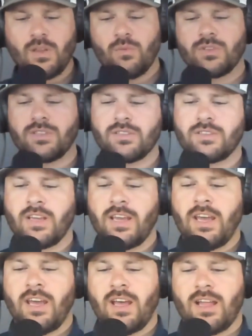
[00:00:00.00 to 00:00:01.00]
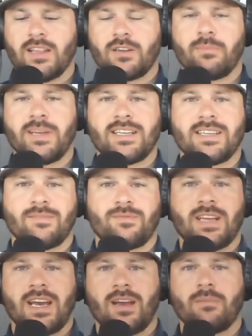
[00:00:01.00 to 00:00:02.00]
with just a little bit of
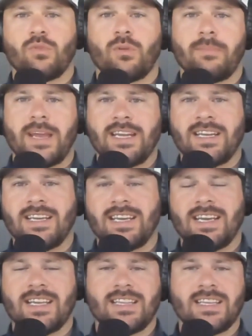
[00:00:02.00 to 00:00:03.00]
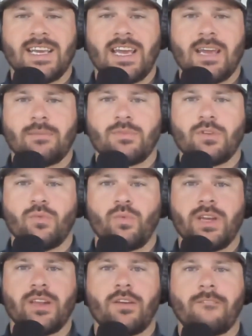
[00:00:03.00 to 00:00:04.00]
time remaining in the game to
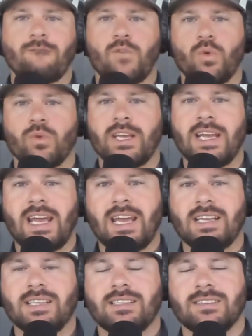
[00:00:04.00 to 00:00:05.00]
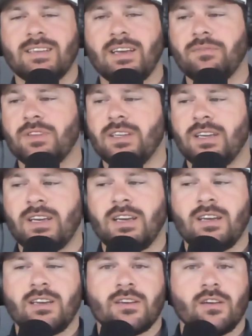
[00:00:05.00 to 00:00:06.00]
win 48-7.
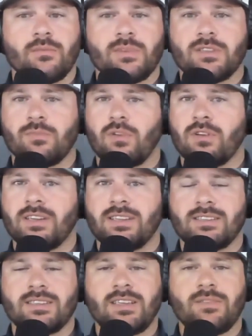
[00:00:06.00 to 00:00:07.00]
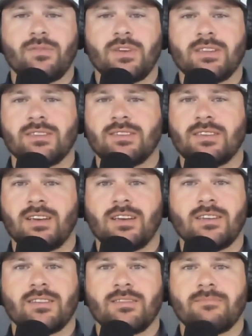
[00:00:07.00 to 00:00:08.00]
Kirby Smart in this defense,
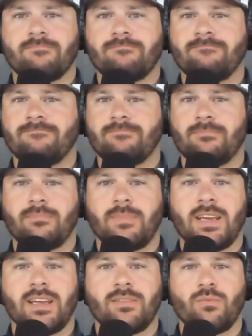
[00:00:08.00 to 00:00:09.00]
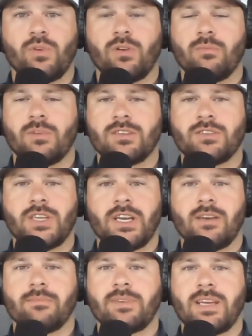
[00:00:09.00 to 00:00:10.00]
Will
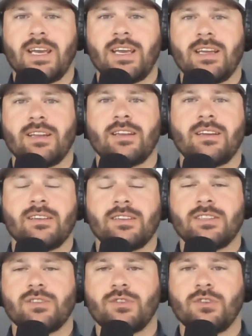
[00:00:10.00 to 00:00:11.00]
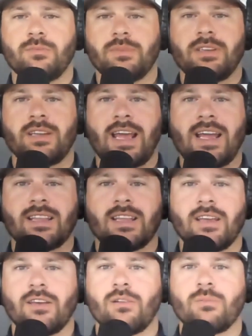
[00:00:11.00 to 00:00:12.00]
Muschamp and Glenn Schumann at
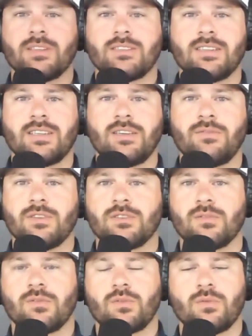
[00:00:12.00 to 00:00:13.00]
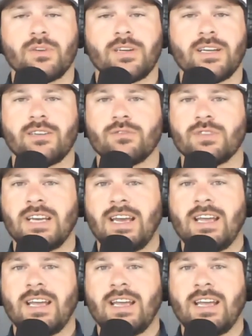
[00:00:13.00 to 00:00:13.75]
the helm as the defensive coordinators.